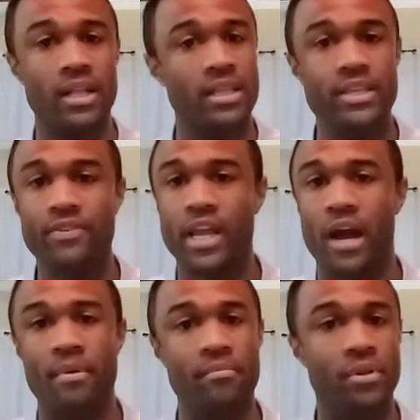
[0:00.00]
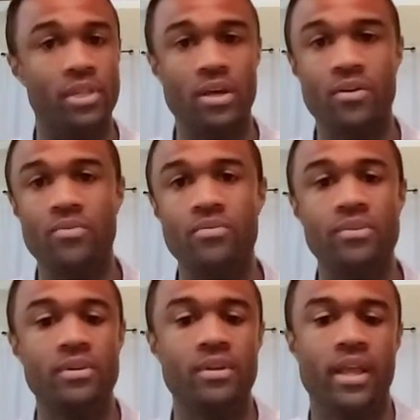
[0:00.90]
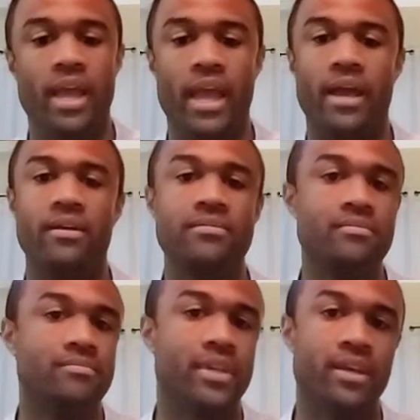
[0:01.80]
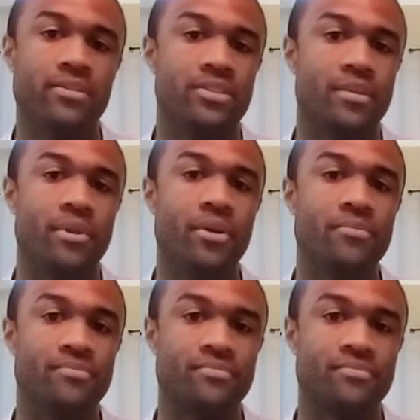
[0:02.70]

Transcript: leave a comment below and just let me know.